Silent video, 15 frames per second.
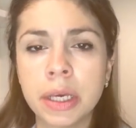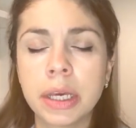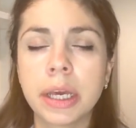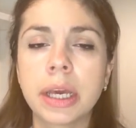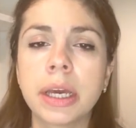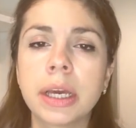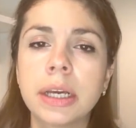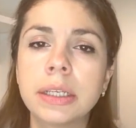
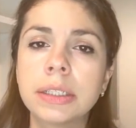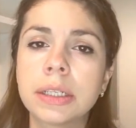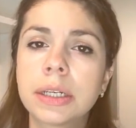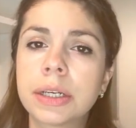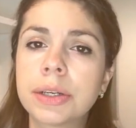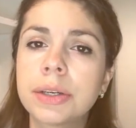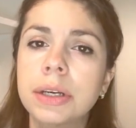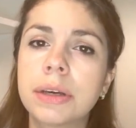And
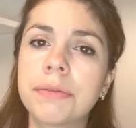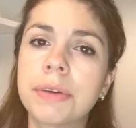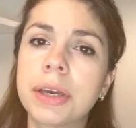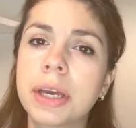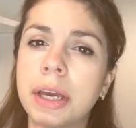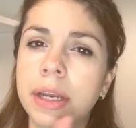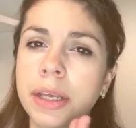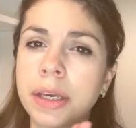are you having
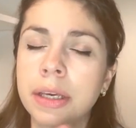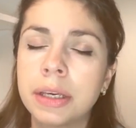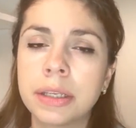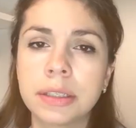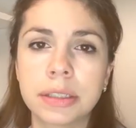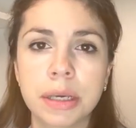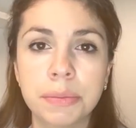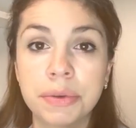any
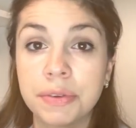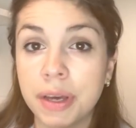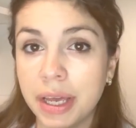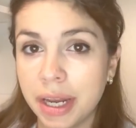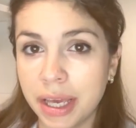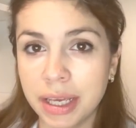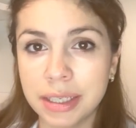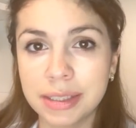type of
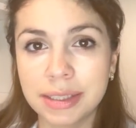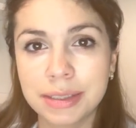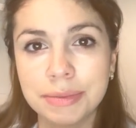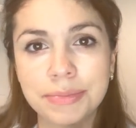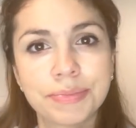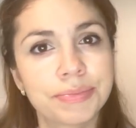headaches?